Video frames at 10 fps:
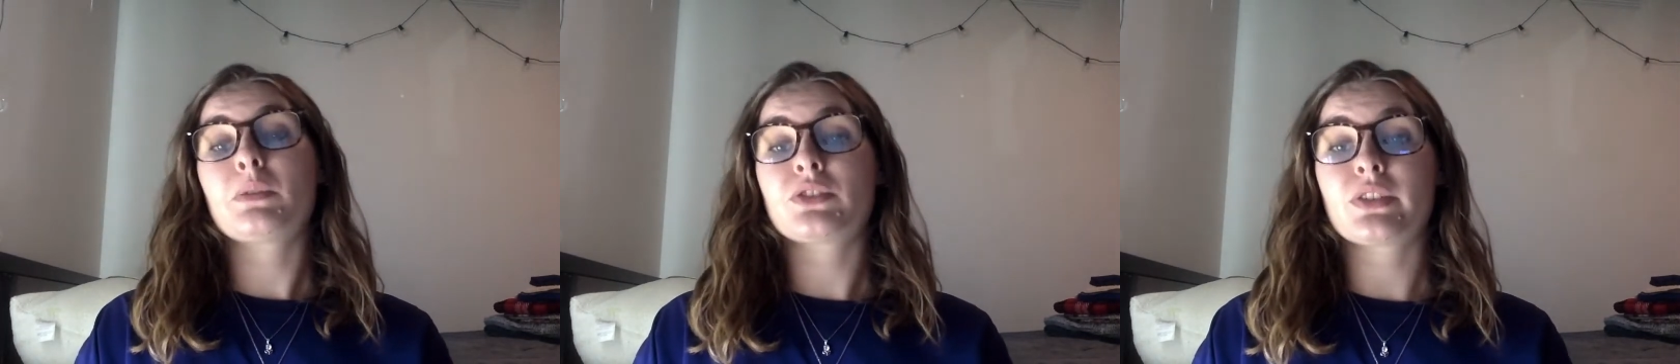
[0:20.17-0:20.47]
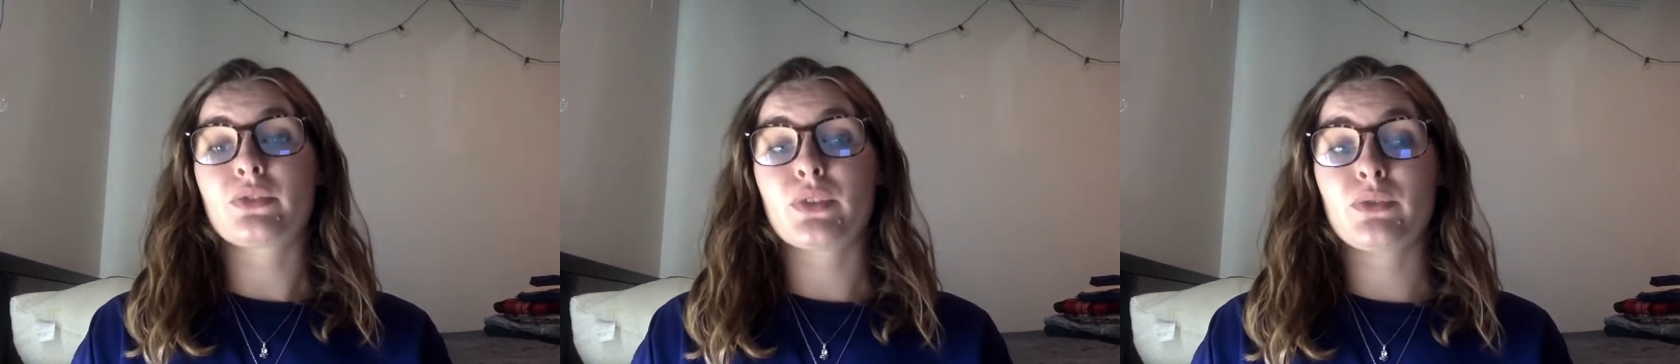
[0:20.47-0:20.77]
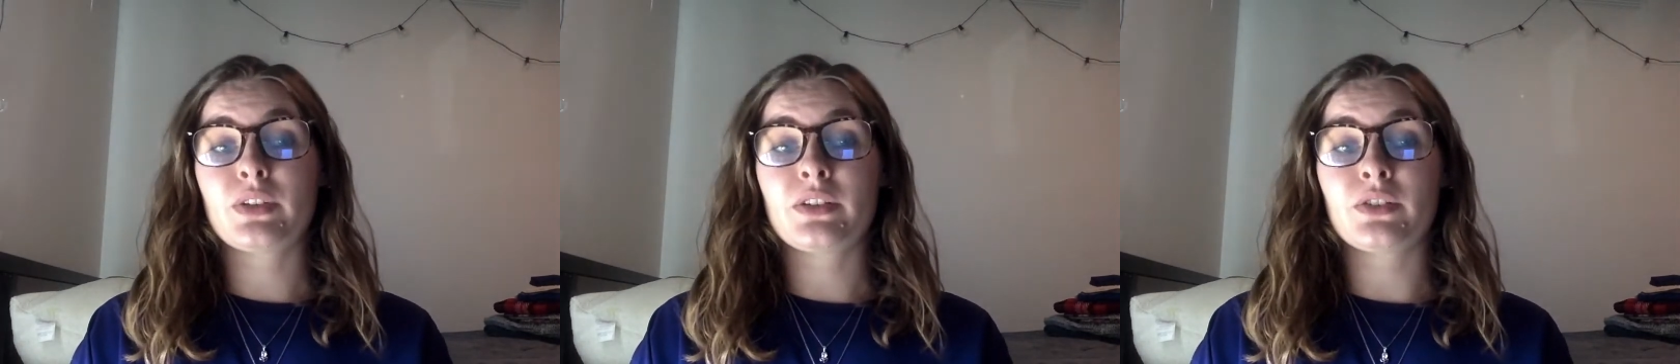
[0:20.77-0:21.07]
was just
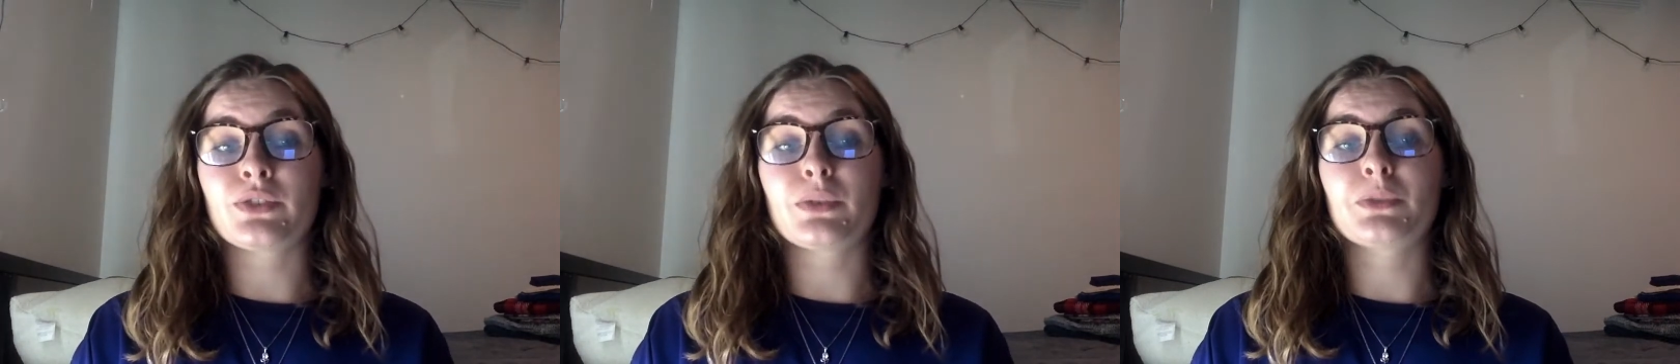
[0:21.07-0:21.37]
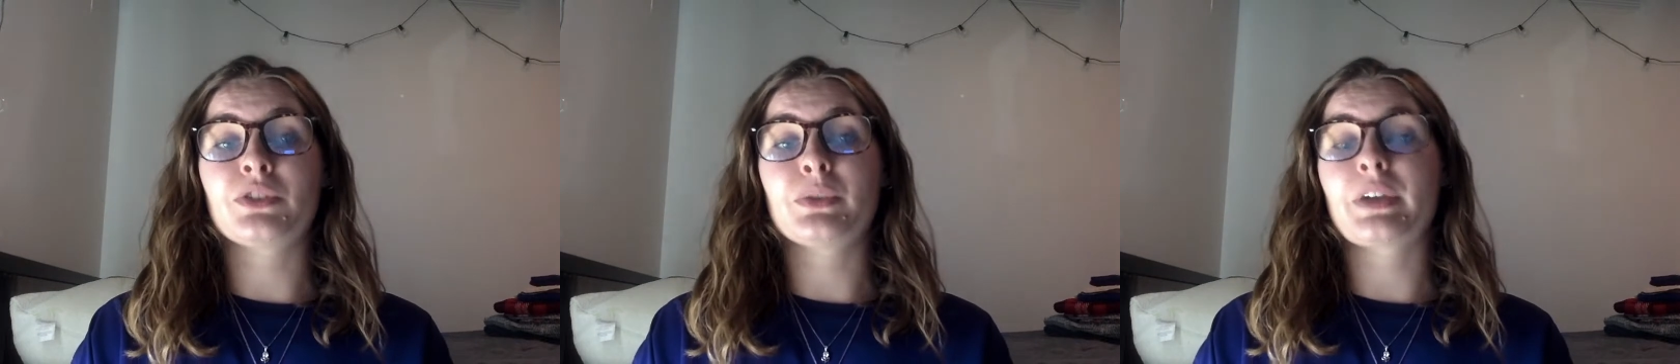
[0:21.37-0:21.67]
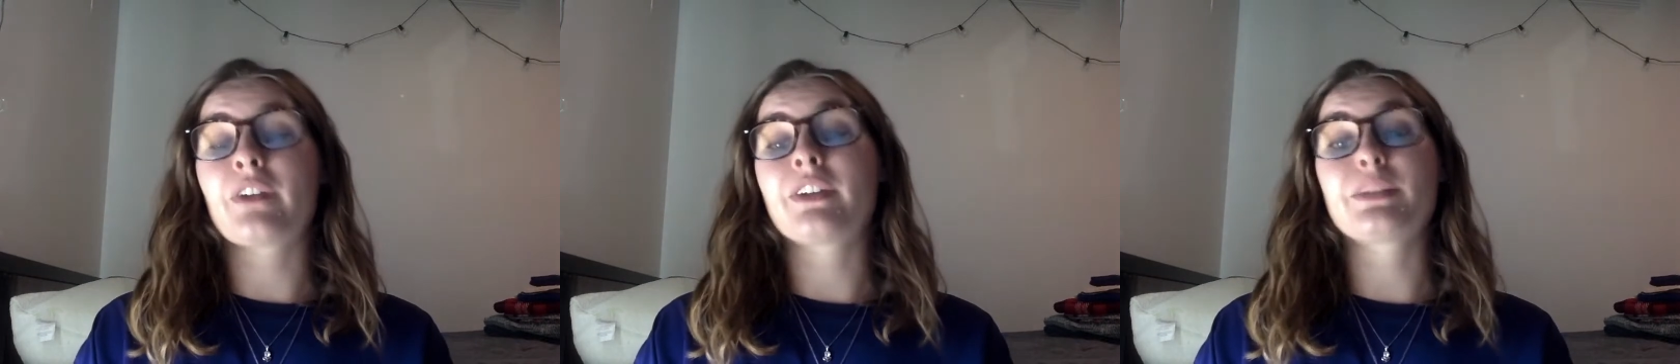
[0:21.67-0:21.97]
15 years old when she was
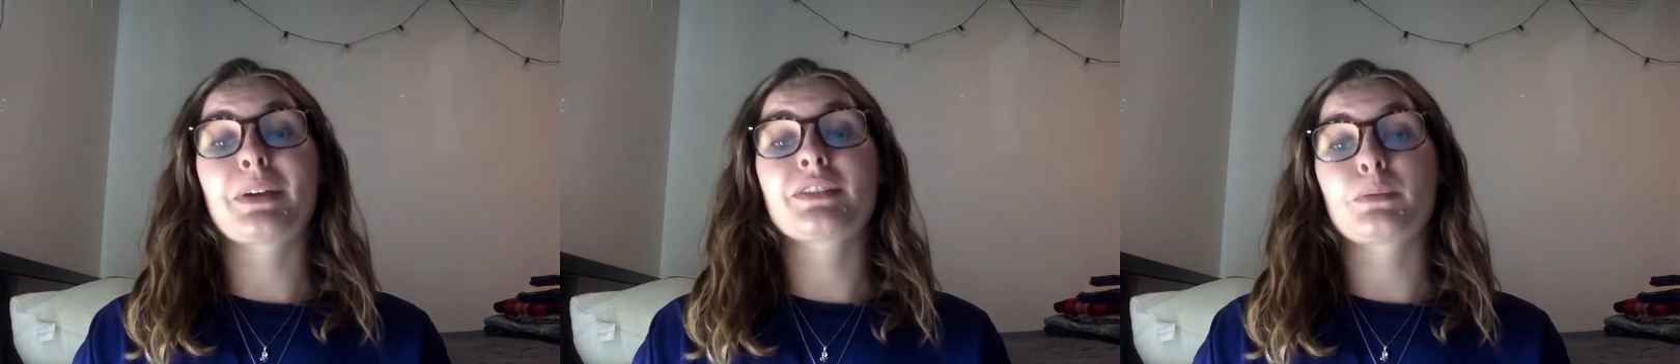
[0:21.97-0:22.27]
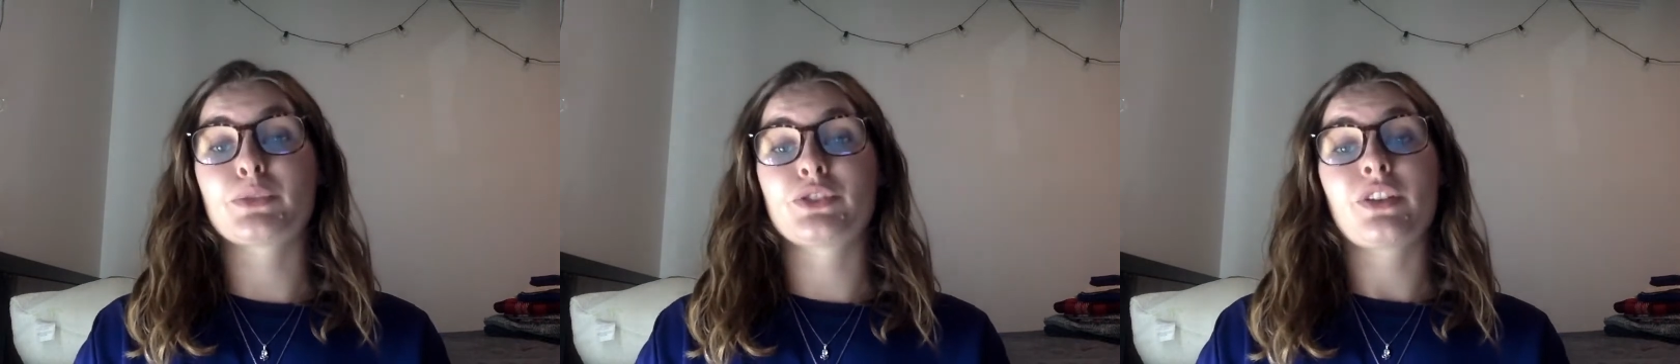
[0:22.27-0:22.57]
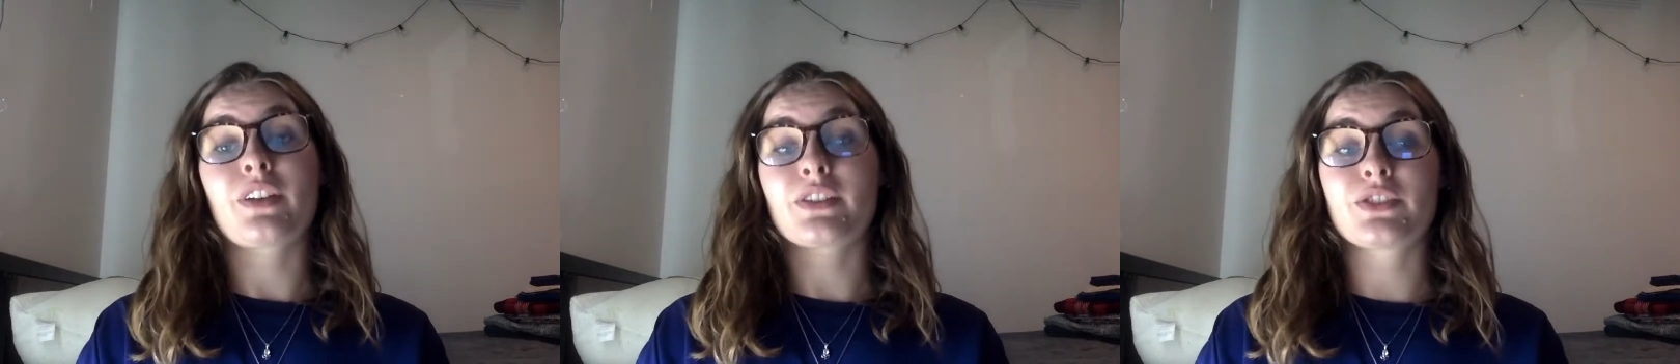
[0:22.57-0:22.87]
outraged by someone she
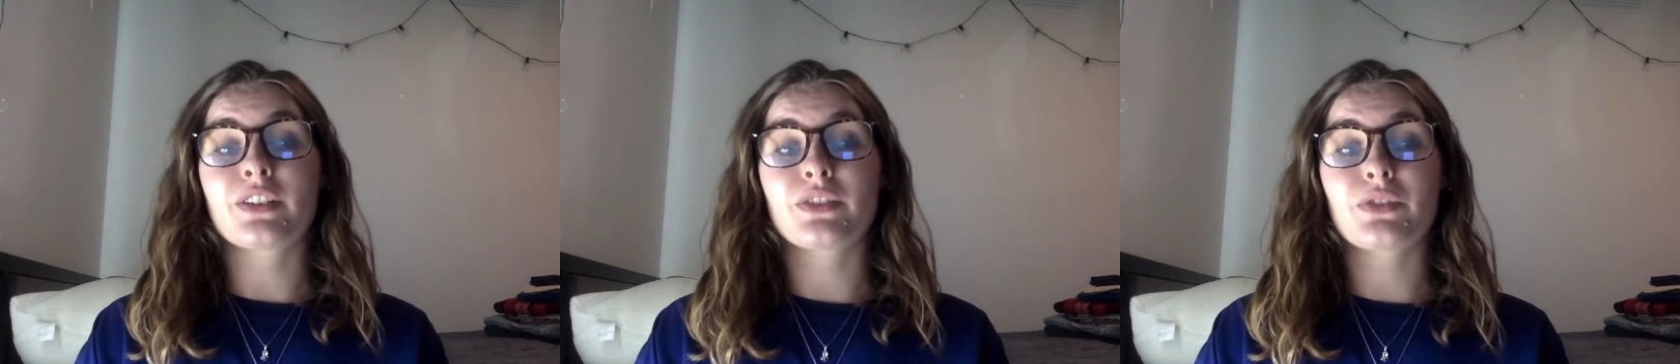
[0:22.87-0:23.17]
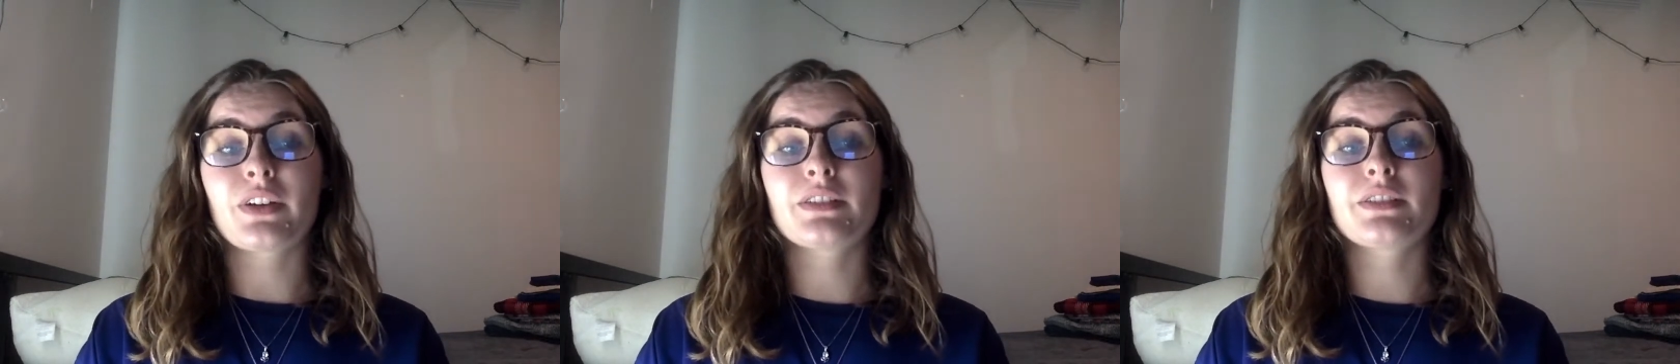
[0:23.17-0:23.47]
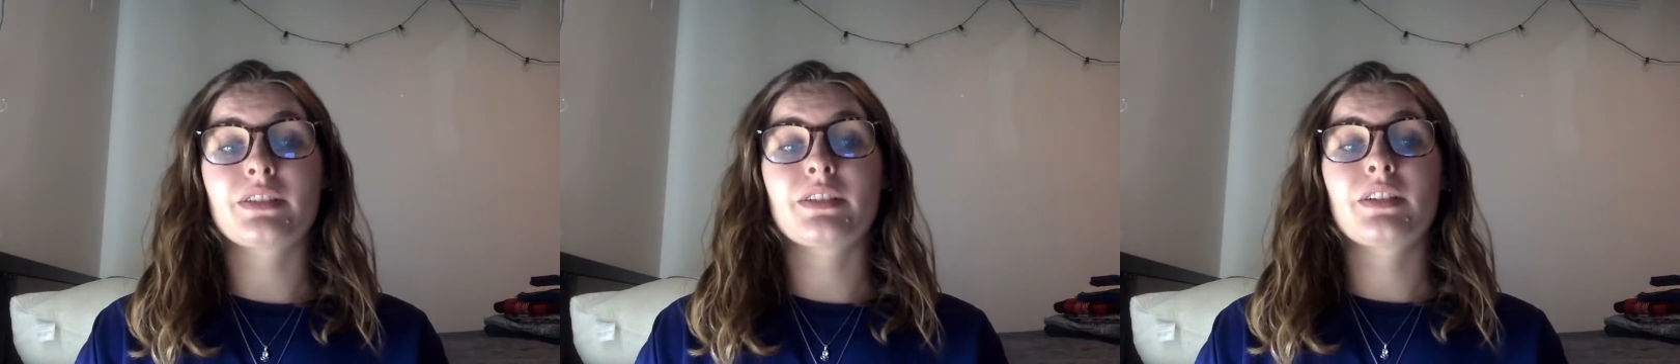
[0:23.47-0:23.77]
thought she could trust.